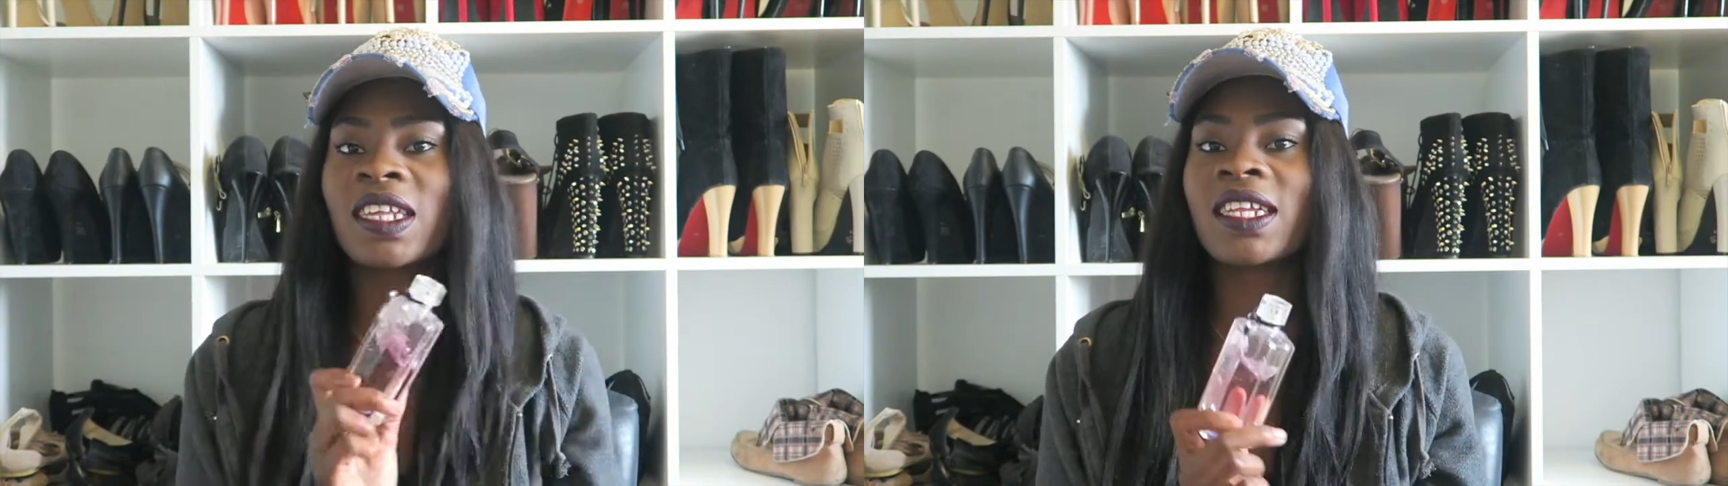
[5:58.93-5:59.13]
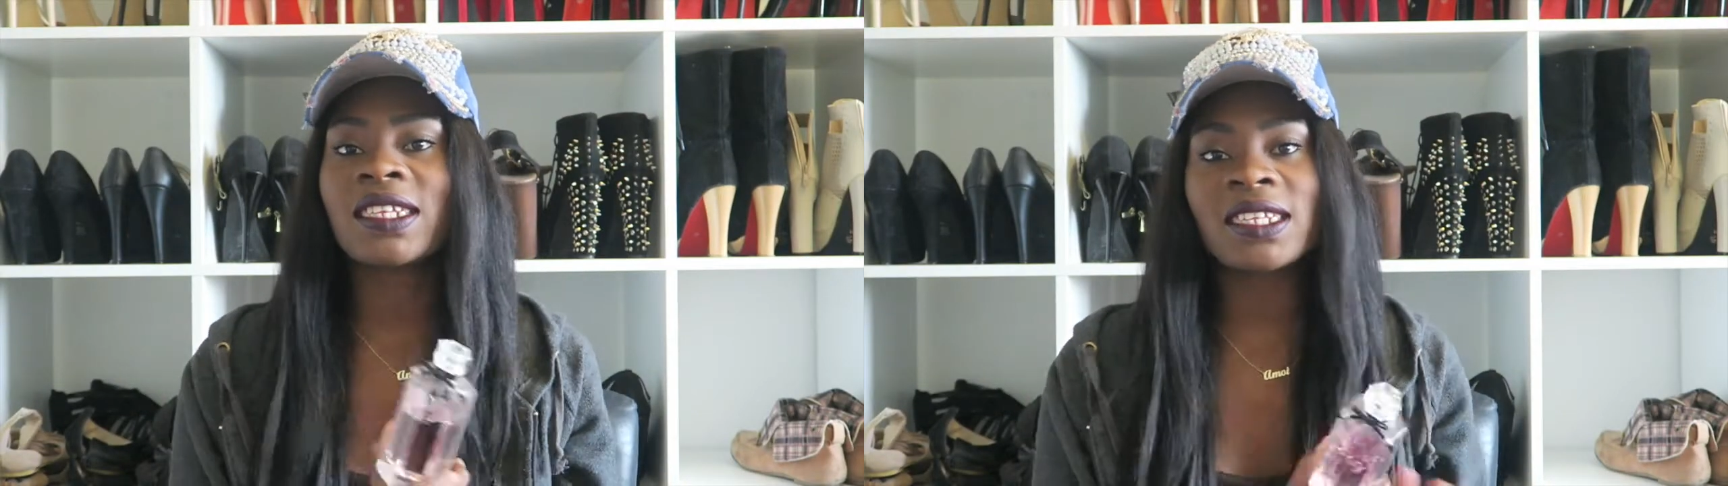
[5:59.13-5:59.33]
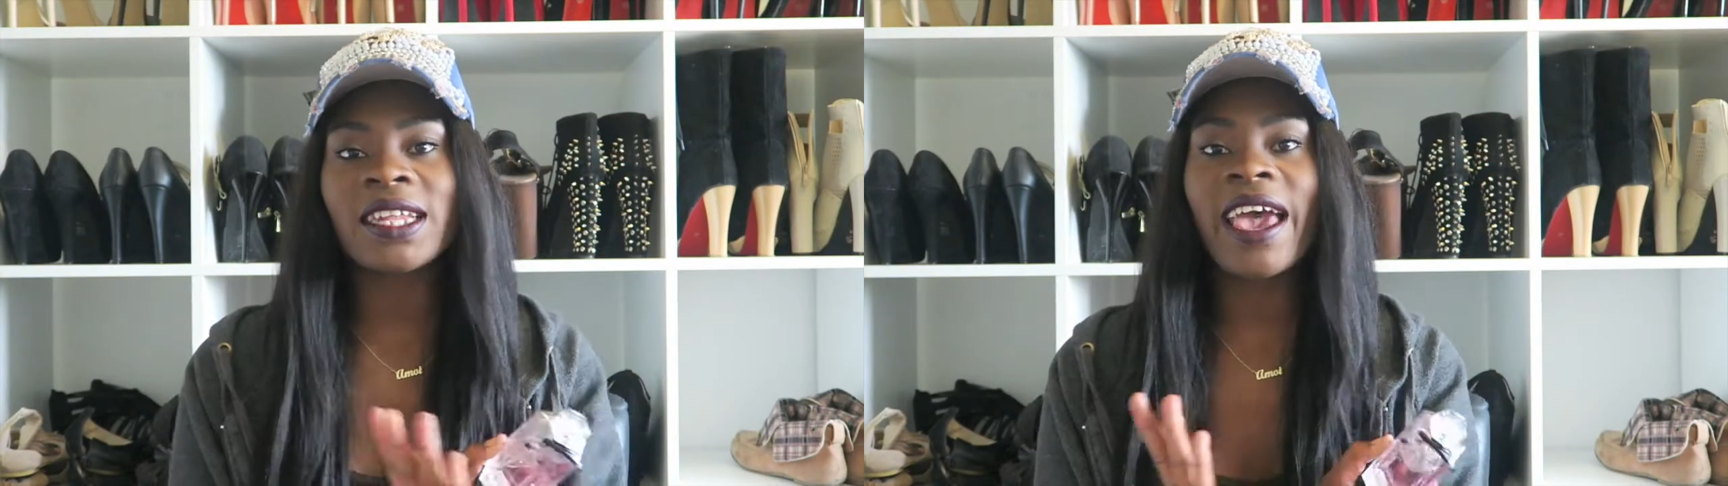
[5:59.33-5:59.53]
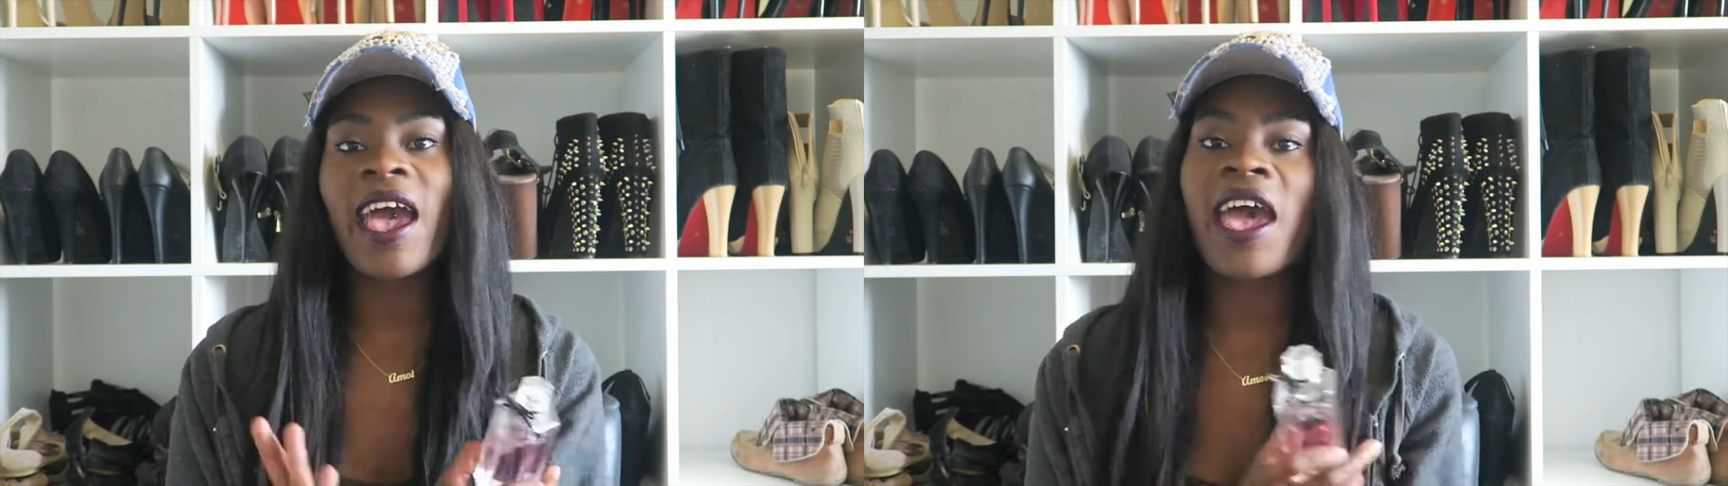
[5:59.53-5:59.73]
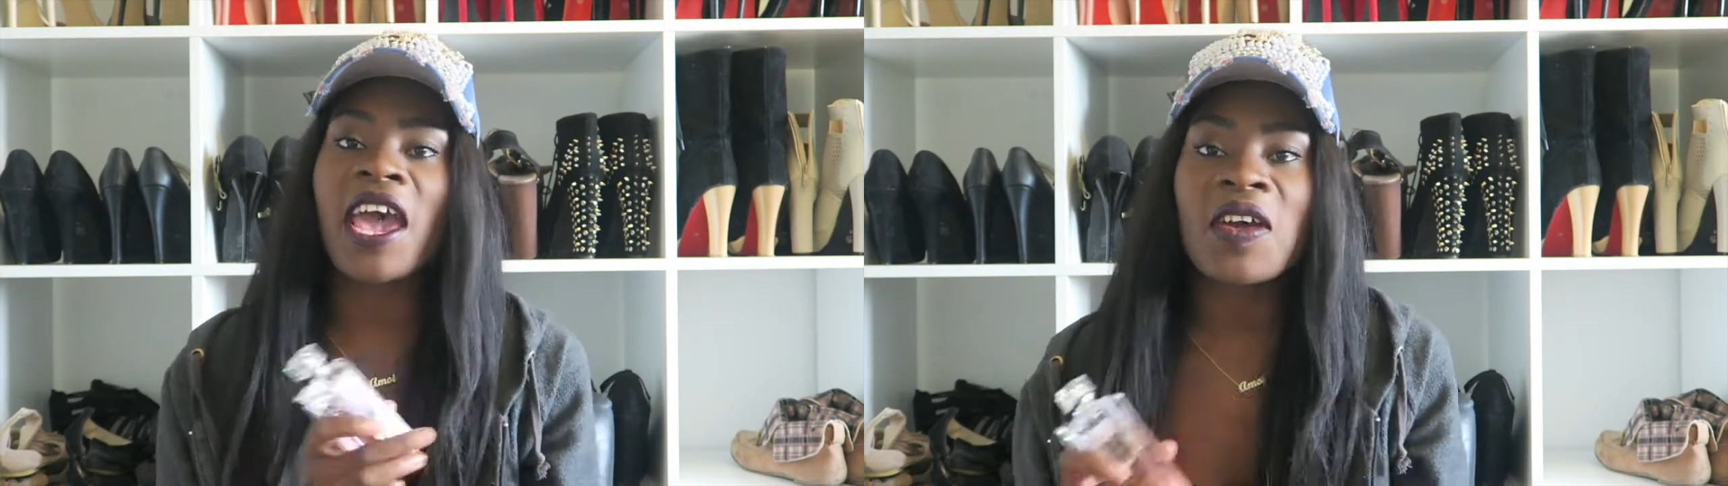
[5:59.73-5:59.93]
scents
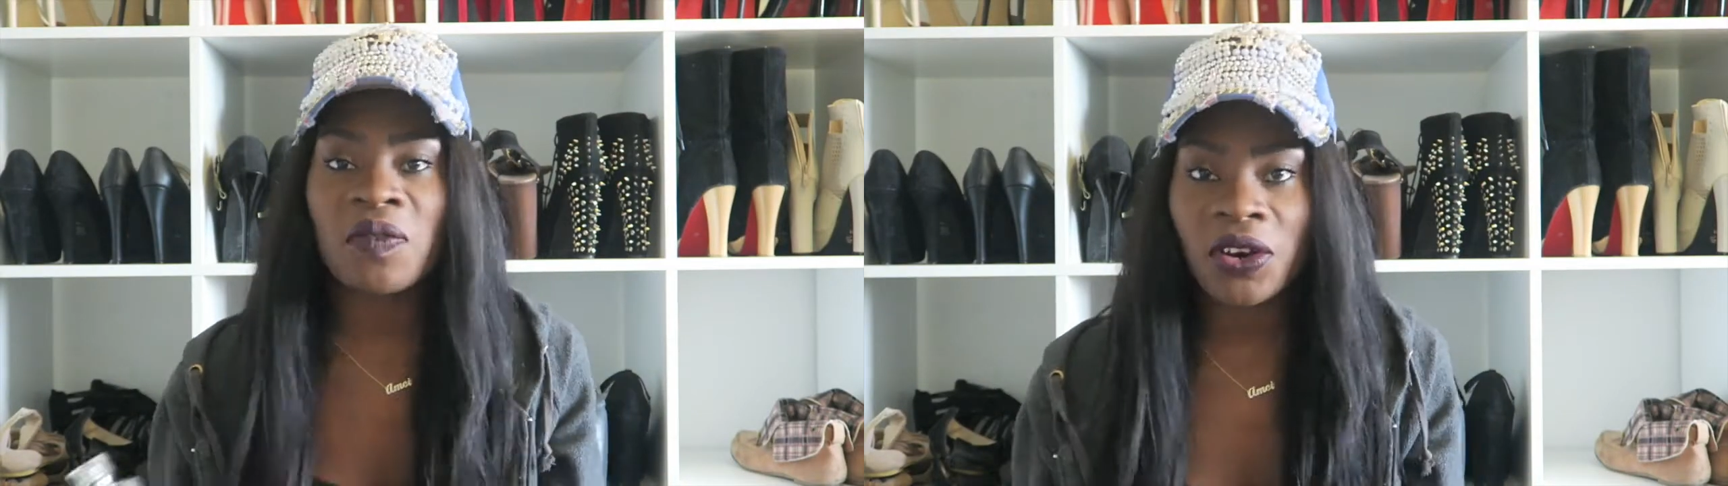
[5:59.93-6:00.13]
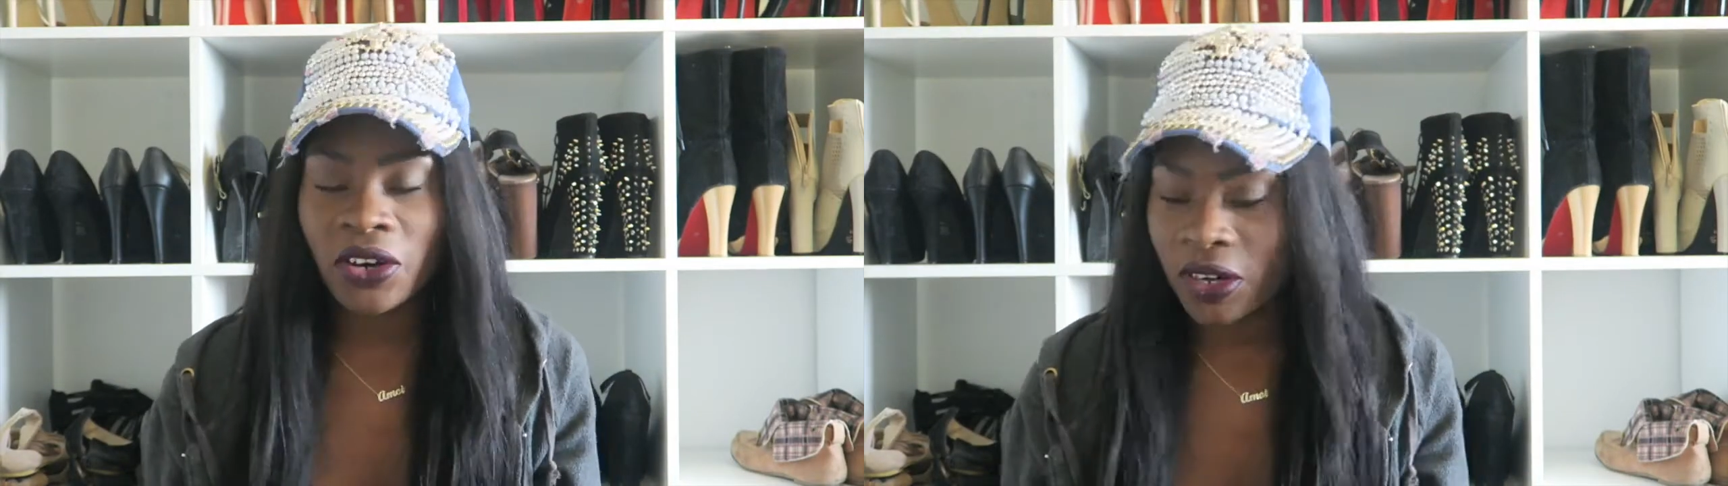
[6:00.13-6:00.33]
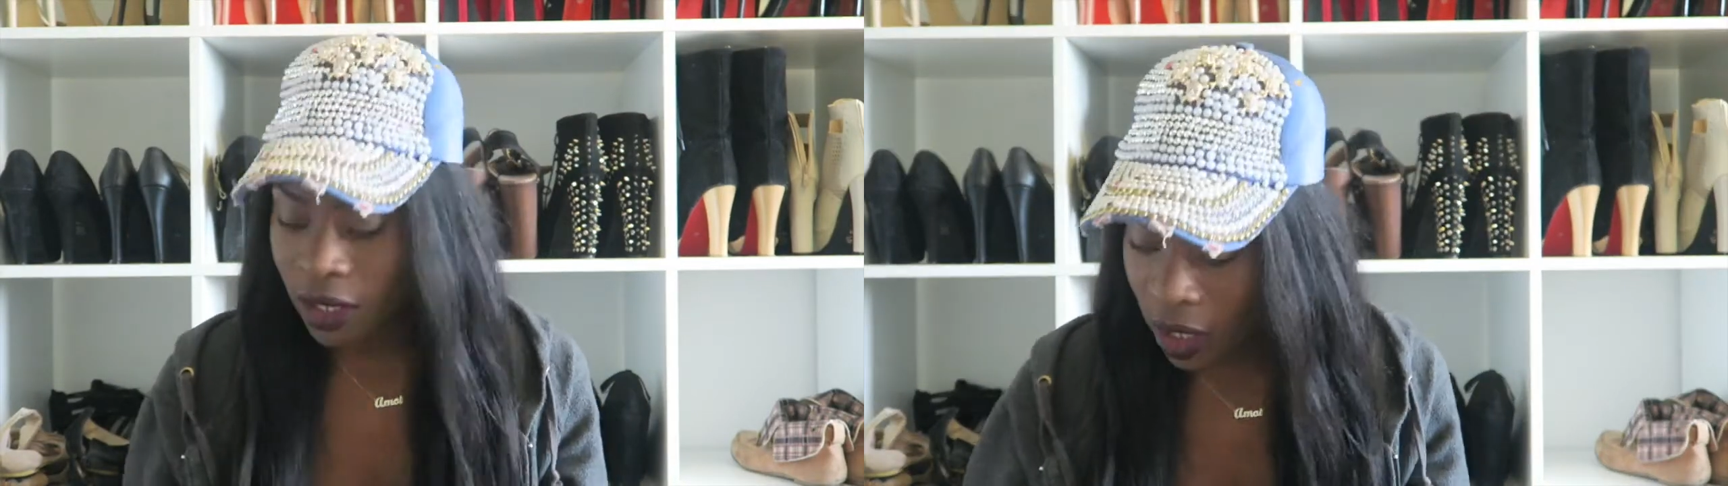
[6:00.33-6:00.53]
ever.